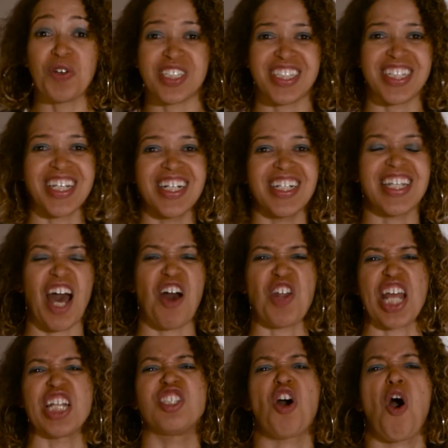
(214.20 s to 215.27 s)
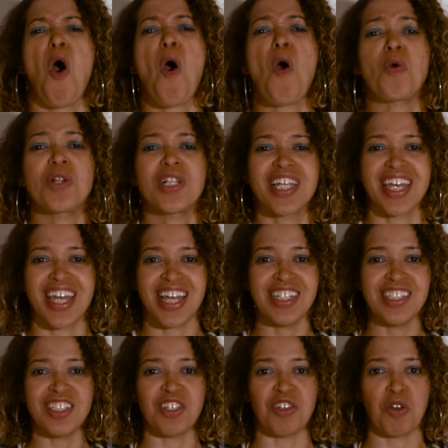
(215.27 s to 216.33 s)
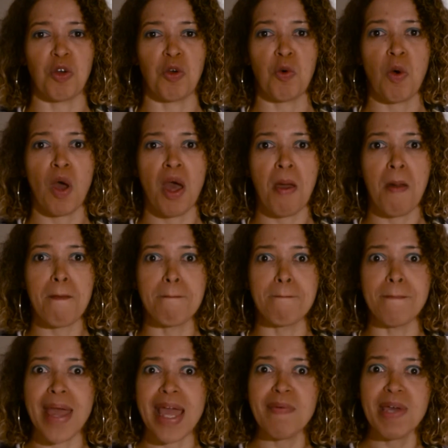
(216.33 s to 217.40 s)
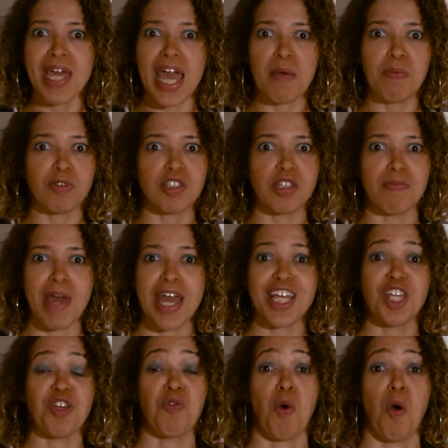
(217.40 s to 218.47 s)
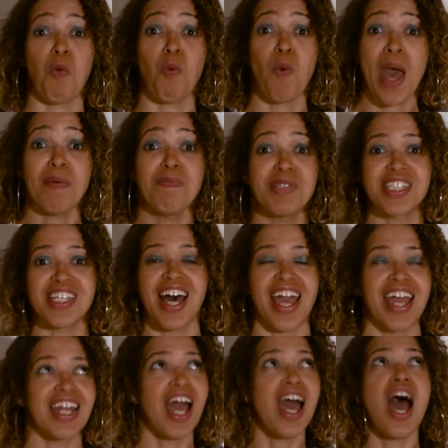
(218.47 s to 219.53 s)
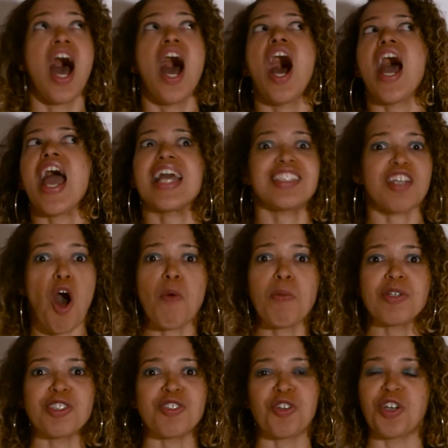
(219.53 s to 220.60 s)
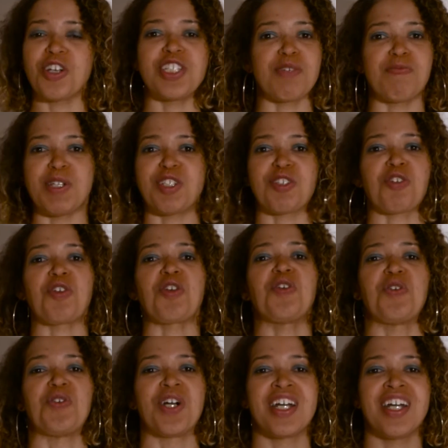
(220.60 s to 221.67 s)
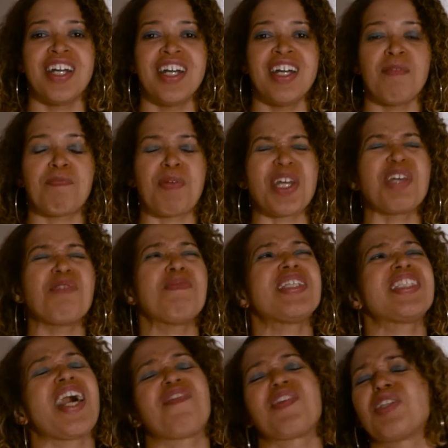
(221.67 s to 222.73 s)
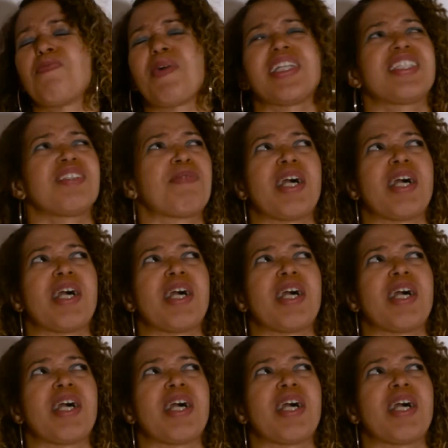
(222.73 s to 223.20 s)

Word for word: who is chilled out and totally into you, who may be able to make you a website. It's almost too good to be true. But you miss having debates